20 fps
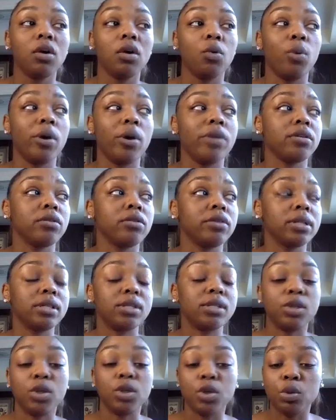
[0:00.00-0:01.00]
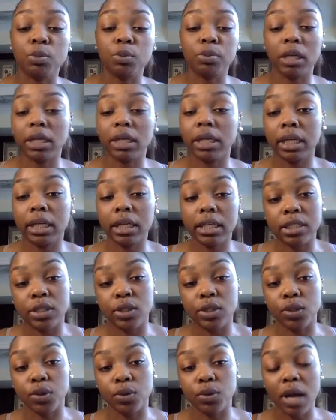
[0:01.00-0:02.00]
whether it's you plugging
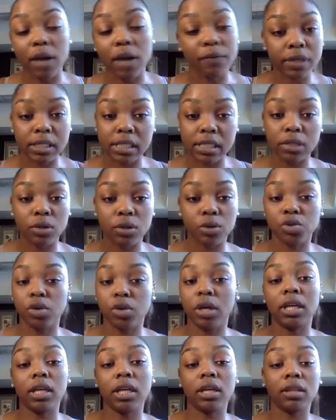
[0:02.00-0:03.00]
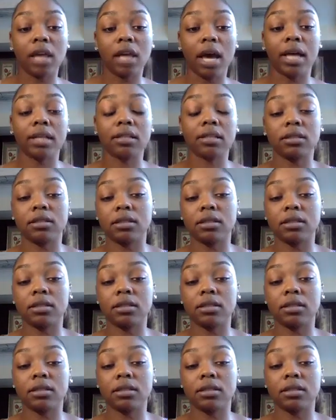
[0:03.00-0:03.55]
into every single training that